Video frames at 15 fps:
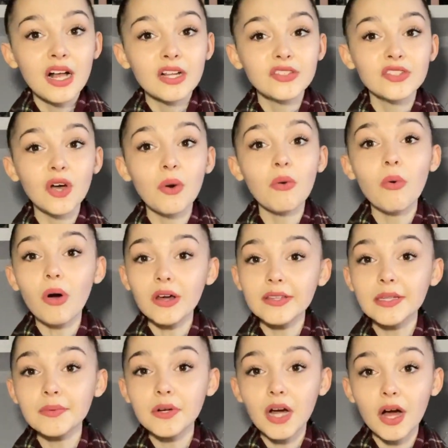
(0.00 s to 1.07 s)
So
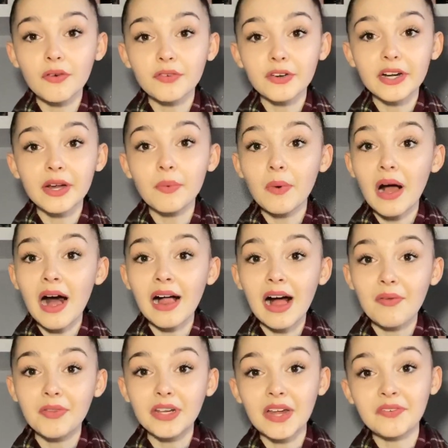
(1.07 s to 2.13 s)
quasi-recovery, I'll
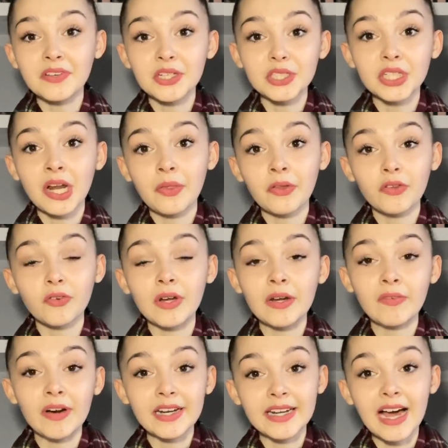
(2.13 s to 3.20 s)
have the definition on the screen
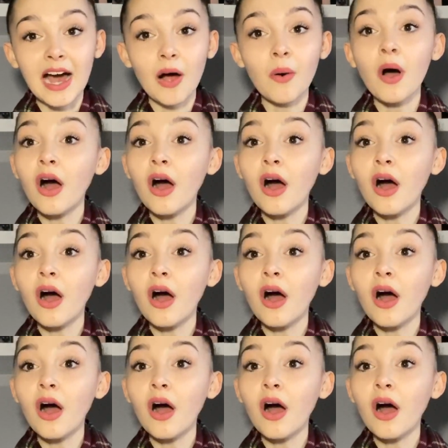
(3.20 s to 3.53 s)
right now.